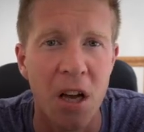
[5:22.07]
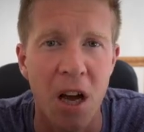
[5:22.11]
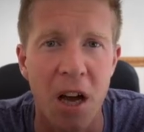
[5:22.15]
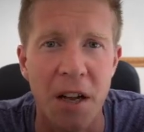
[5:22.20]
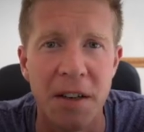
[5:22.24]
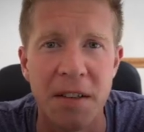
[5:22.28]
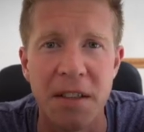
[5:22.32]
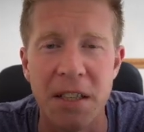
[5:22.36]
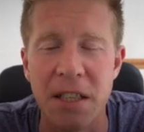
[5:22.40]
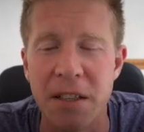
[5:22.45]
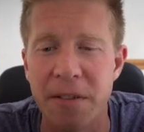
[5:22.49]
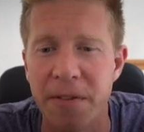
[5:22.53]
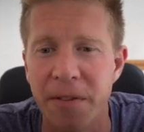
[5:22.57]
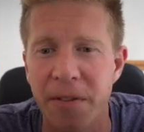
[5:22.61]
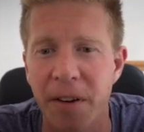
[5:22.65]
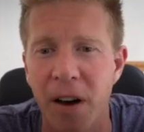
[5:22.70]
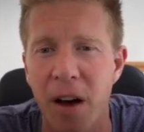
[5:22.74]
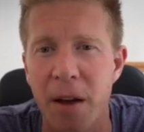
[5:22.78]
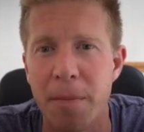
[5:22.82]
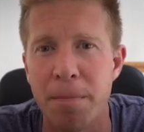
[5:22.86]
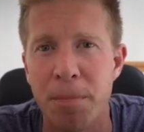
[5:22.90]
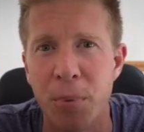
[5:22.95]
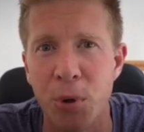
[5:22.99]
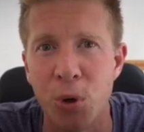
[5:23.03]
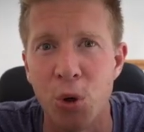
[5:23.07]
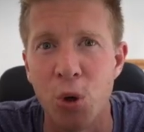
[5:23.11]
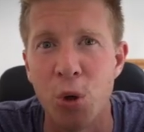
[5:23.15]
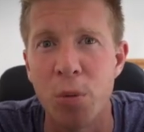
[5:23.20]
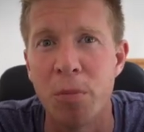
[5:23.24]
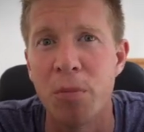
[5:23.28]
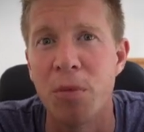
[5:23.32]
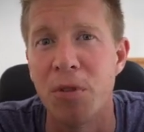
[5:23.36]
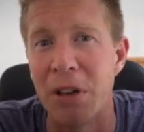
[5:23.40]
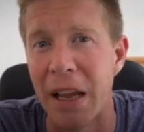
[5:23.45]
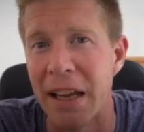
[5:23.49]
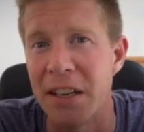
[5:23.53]
a DeFi
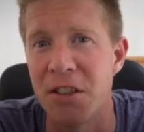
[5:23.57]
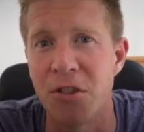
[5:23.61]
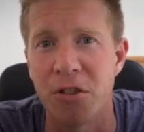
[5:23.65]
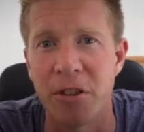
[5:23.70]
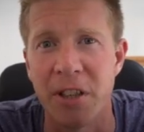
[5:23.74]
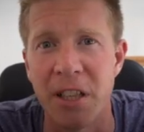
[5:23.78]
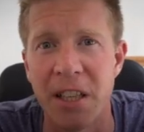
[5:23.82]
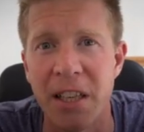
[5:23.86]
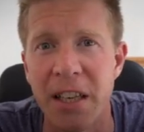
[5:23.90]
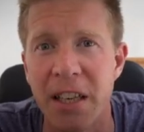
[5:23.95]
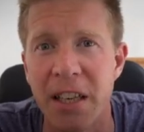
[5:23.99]
boom later in the